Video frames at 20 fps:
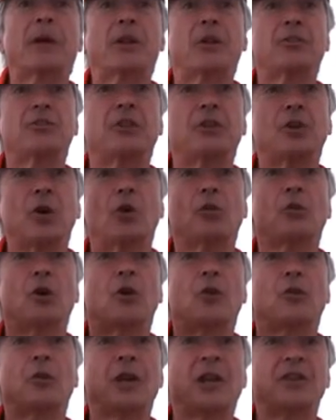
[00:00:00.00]
Because you don't
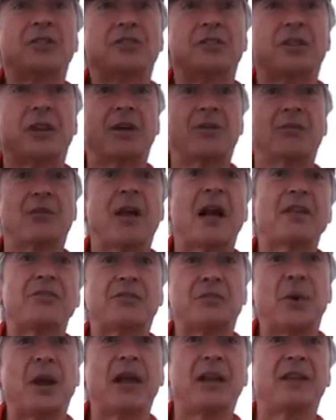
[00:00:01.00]
always fly
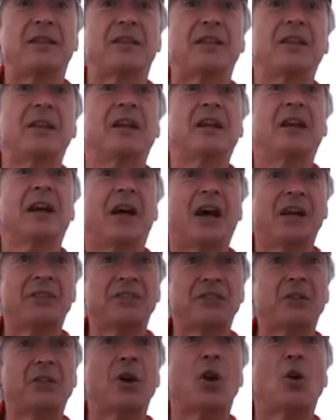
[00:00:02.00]
straight. As
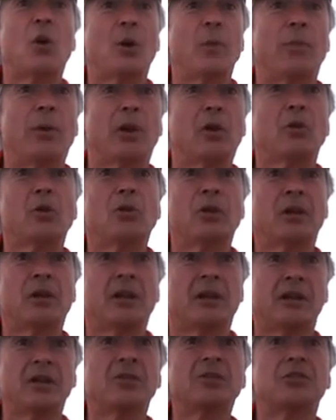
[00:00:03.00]
you know, a balloon
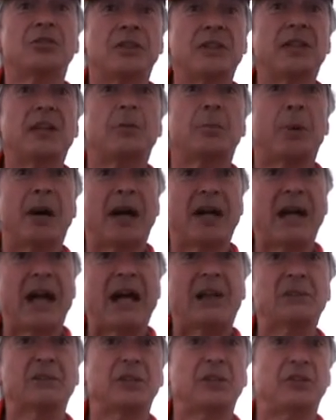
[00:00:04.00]
you steer by
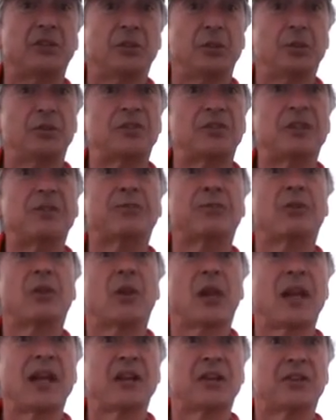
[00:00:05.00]
altitudes, different
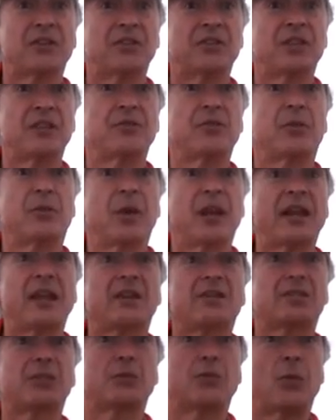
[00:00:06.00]
layers of
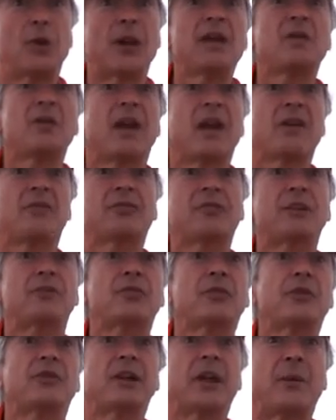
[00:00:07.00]
wind. You have
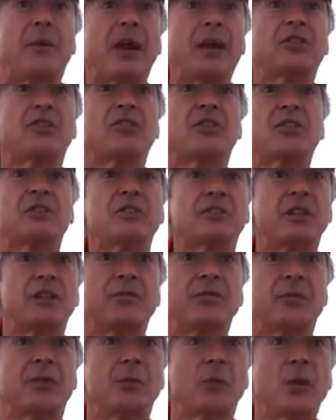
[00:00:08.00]
different directions,
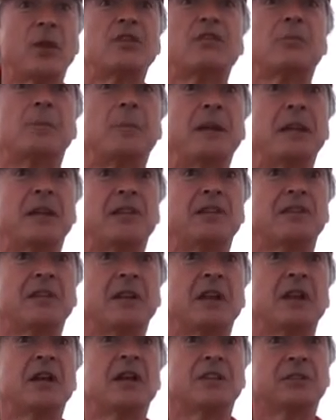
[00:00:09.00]
different wind speeds.
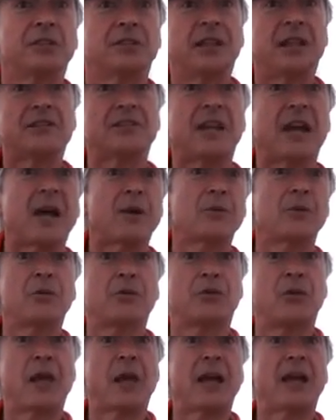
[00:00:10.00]
So that's how you
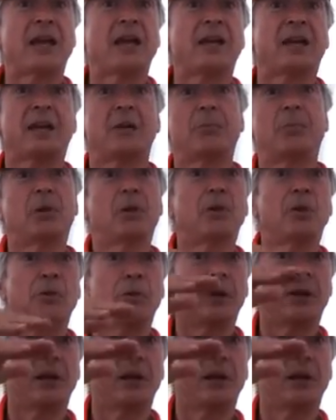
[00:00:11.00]
fly a balloon.